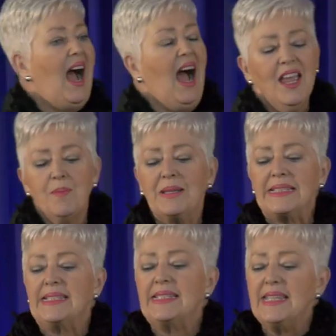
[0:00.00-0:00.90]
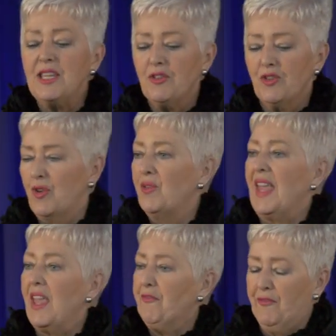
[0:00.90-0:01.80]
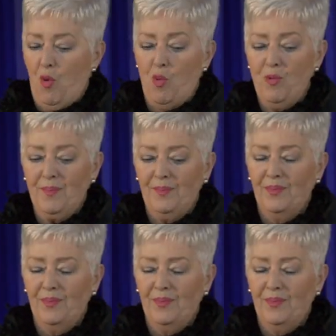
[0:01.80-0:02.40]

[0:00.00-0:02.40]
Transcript: I beseech you, therefore.